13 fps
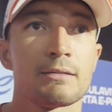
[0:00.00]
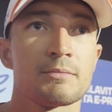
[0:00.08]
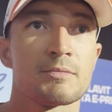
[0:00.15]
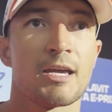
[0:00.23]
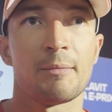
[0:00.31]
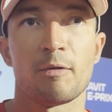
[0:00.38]

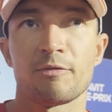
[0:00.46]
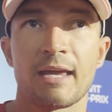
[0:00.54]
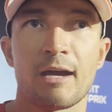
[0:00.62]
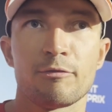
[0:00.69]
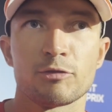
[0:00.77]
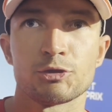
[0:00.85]
Some time off
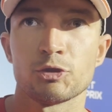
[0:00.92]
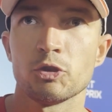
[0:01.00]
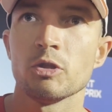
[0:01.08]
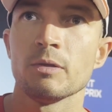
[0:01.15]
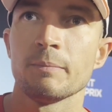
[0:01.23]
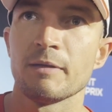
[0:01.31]
now for
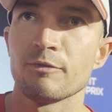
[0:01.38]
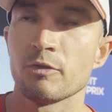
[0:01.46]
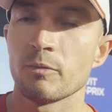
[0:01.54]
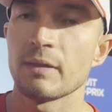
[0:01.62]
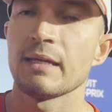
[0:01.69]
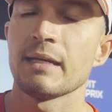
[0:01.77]
sure
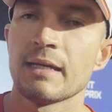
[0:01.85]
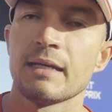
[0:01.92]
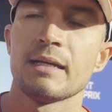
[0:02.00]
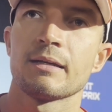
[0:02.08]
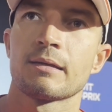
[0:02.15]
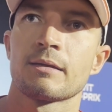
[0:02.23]
before we
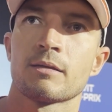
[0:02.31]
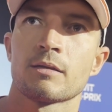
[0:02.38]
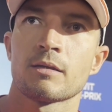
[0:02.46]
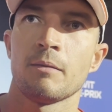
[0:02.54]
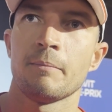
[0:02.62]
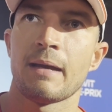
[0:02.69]

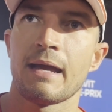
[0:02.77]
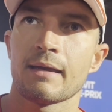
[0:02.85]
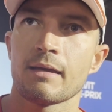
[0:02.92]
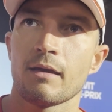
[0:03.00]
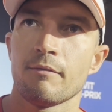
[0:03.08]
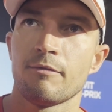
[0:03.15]
come back
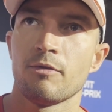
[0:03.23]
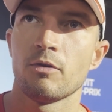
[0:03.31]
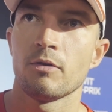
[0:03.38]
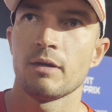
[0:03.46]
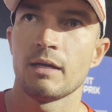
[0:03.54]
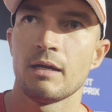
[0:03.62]

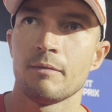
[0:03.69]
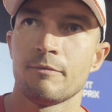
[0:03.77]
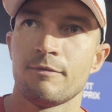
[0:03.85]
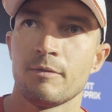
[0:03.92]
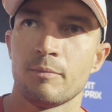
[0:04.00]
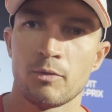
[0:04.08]
for
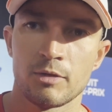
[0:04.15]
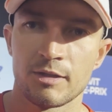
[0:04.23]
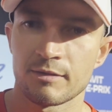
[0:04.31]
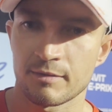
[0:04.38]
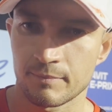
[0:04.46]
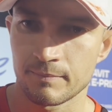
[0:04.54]

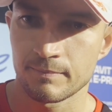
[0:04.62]
Portland.